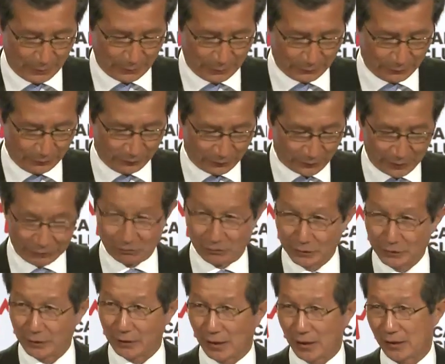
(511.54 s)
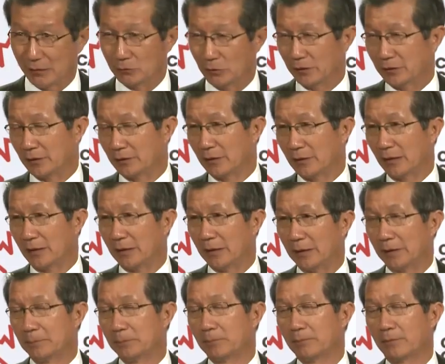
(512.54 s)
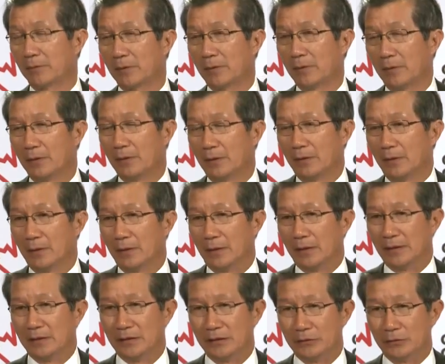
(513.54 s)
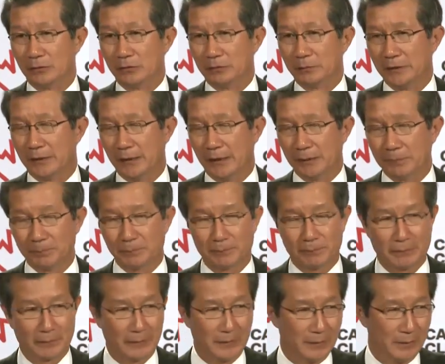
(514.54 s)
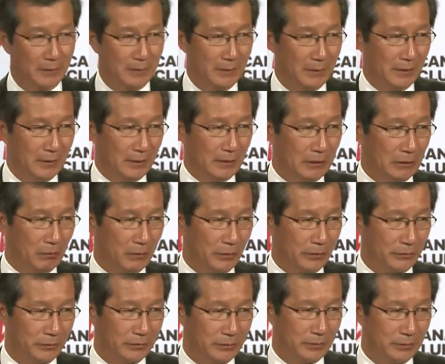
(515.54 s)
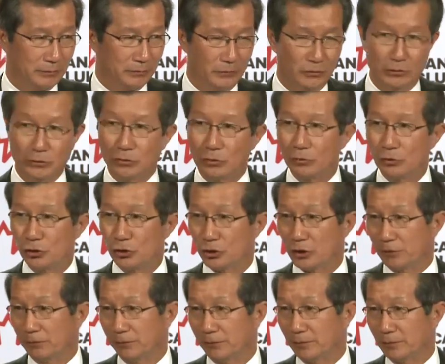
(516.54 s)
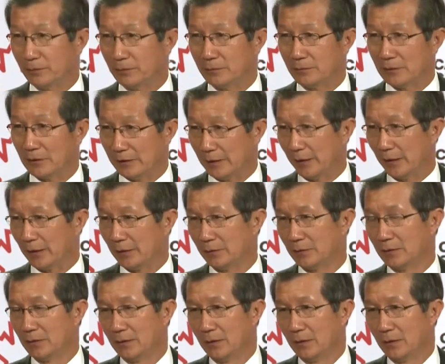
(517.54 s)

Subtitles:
And this guy is really a hard-working guy. And he told me that he works 2 shifts a day